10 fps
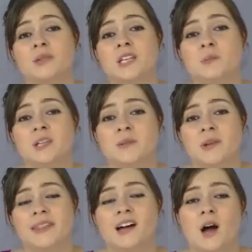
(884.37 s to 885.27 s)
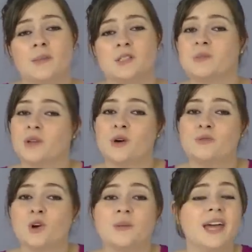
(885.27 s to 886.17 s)
please put them in the comments
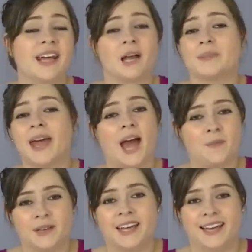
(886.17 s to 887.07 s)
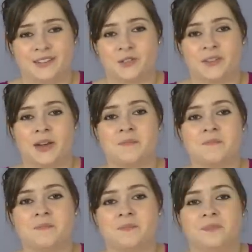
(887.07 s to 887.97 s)
below for me, and I'd be happy to answer them.